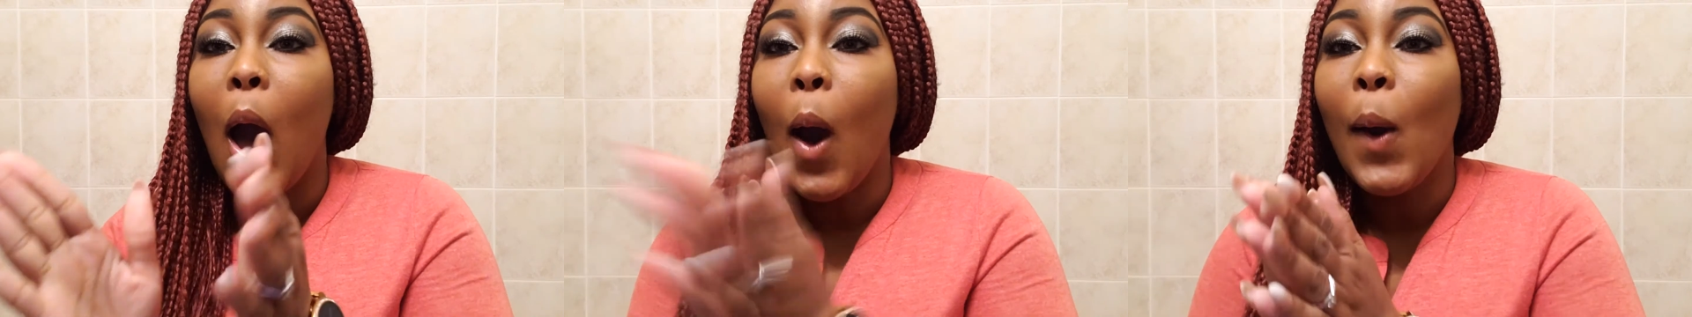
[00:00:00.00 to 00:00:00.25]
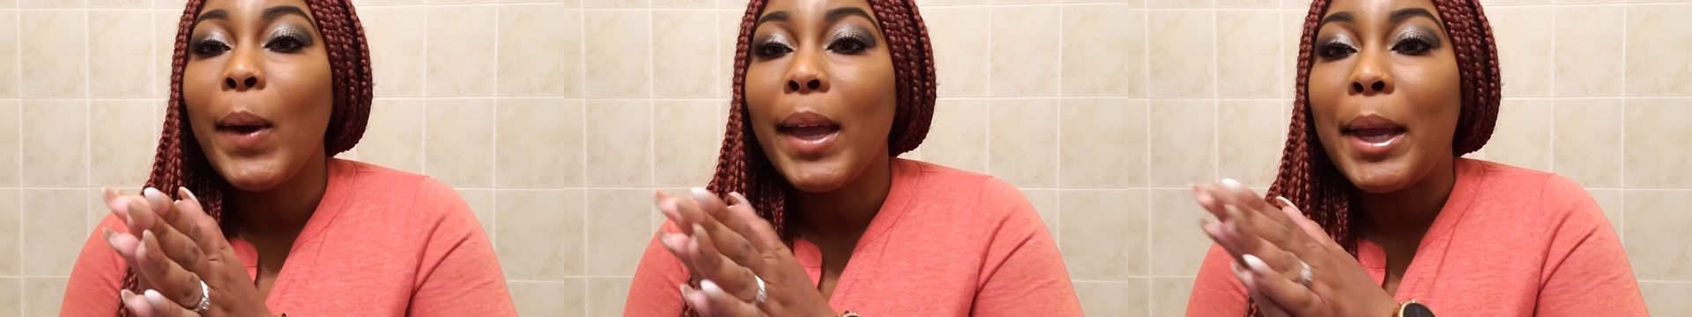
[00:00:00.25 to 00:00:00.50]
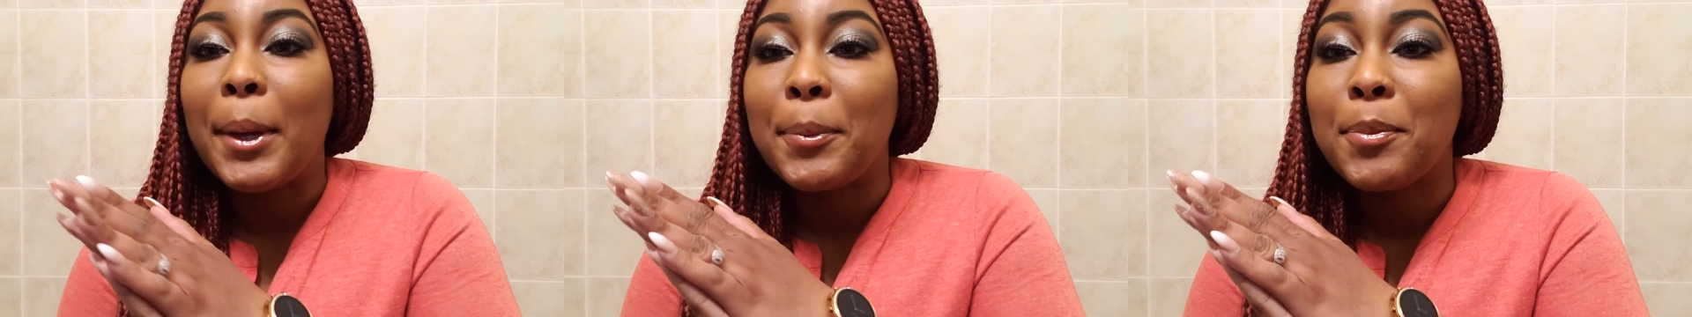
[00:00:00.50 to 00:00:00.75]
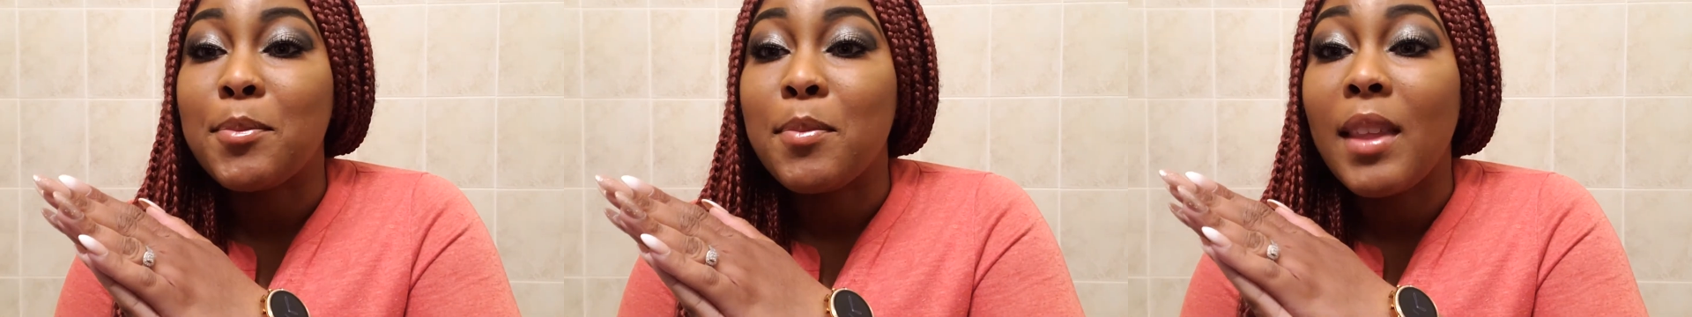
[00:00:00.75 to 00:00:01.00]
Okay,
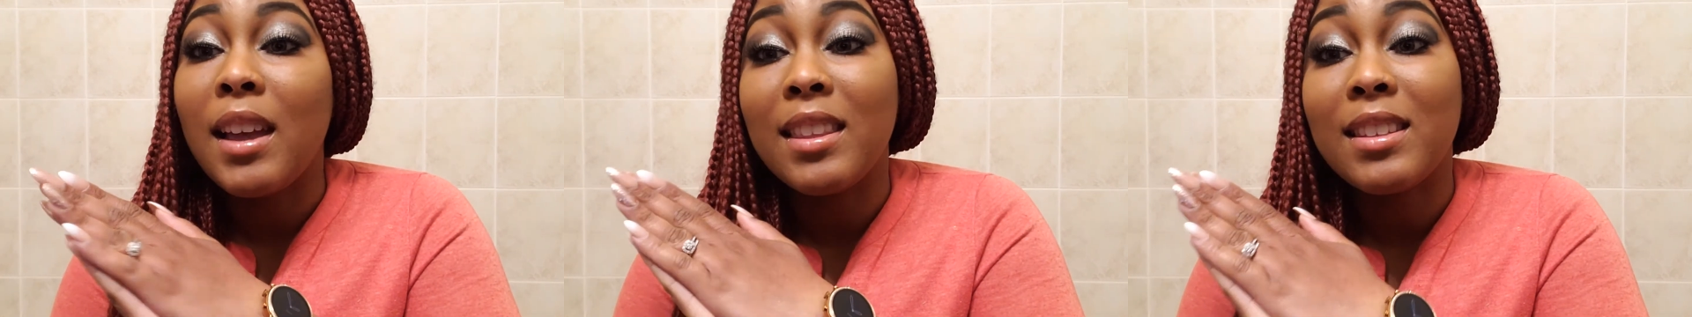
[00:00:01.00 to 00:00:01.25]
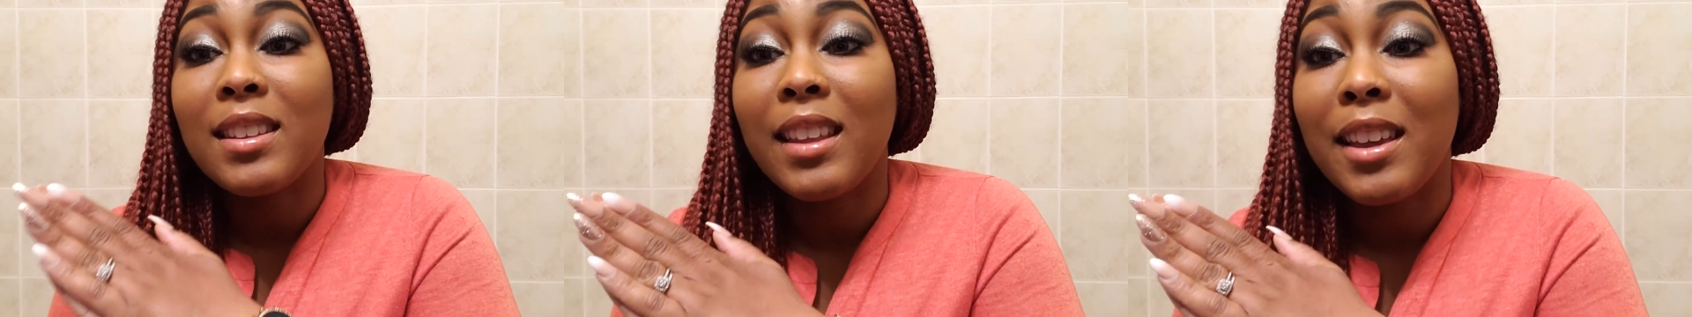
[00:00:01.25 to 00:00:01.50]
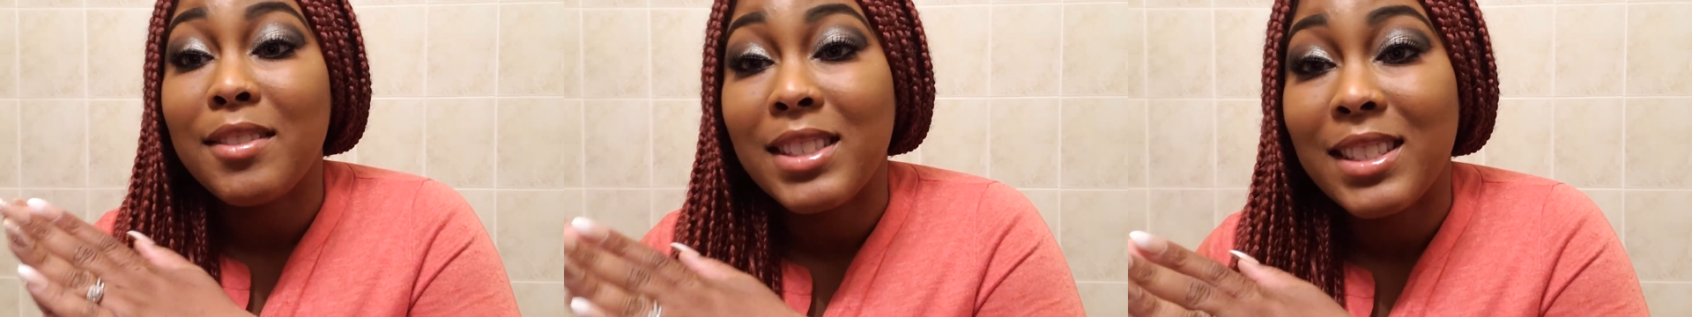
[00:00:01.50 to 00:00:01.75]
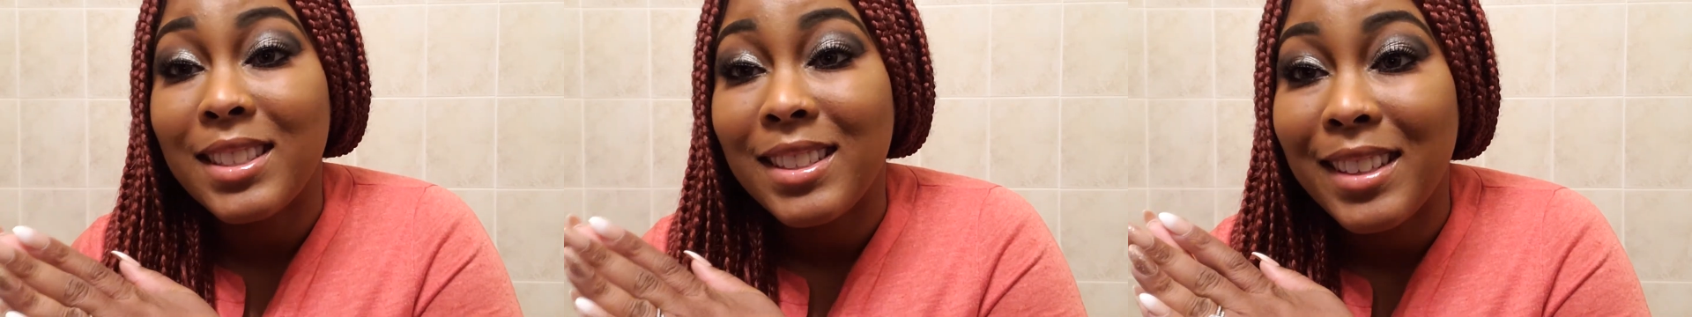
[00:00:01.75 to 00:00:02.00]
that's all I have to
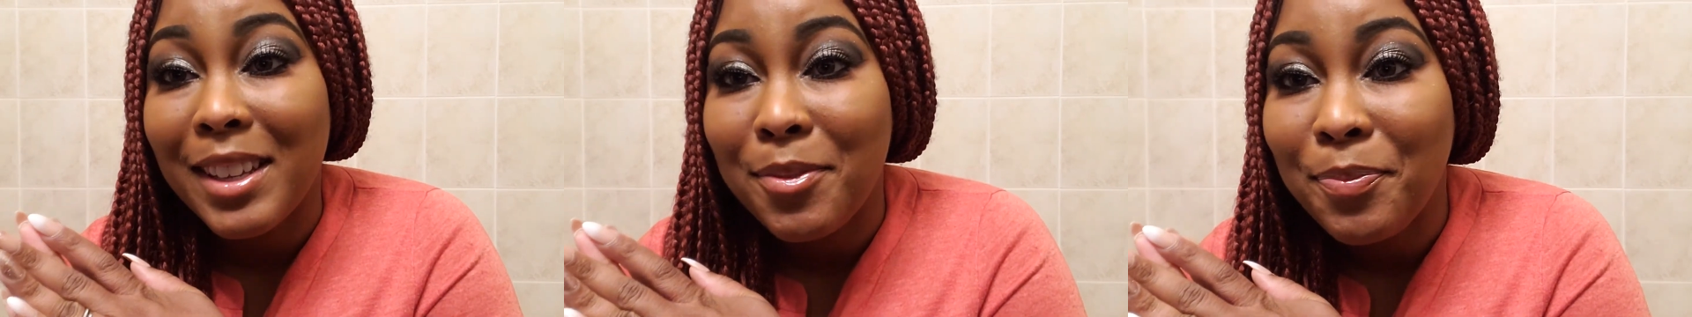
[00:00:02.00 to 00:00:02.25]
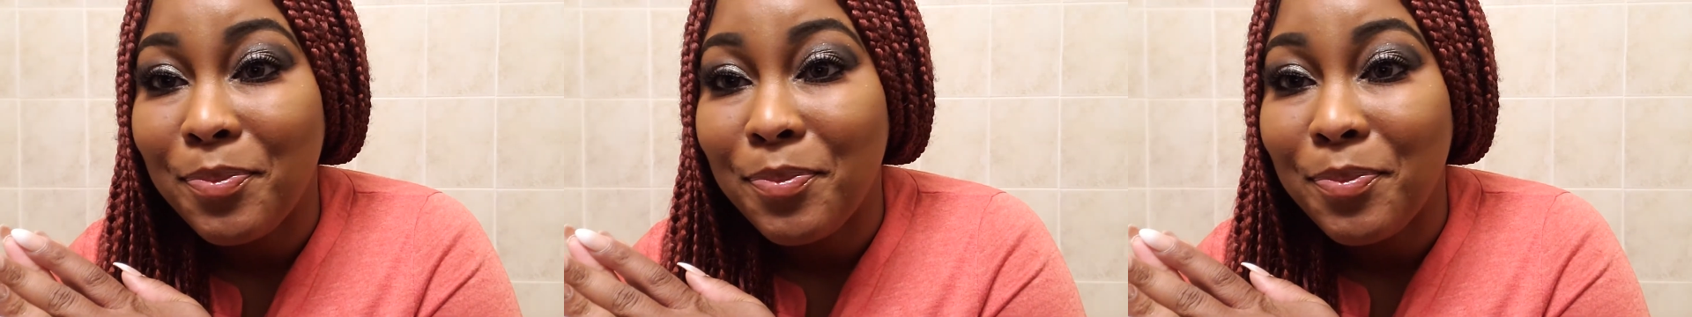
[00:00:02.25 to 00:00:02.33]
say today.